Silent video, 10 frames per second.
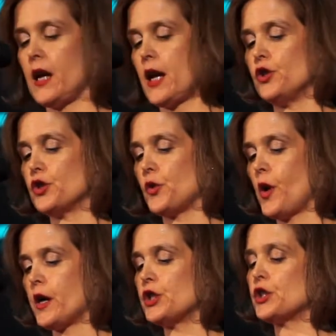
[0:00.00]
and
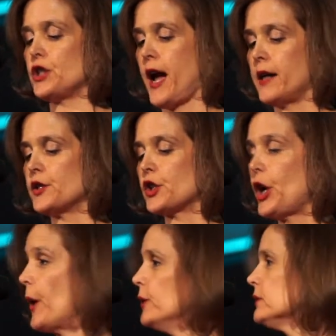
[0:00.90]
George Childs
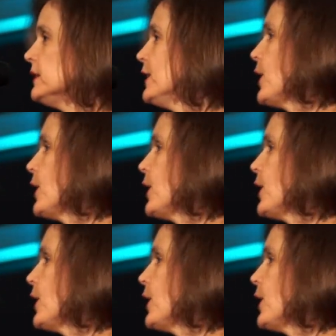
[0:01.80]
Cone.